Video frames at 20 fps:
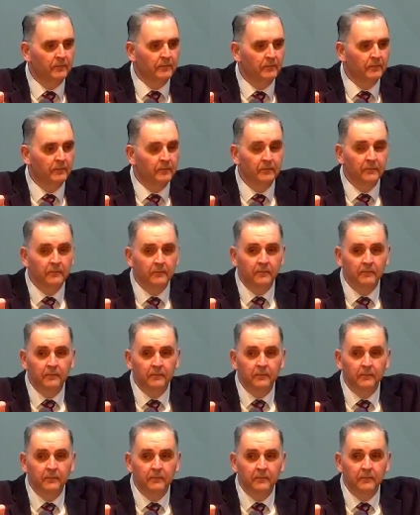
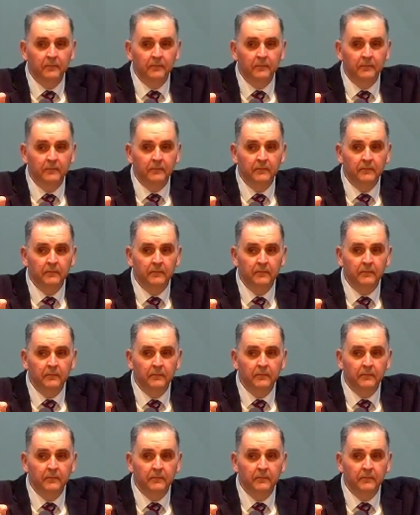(silence)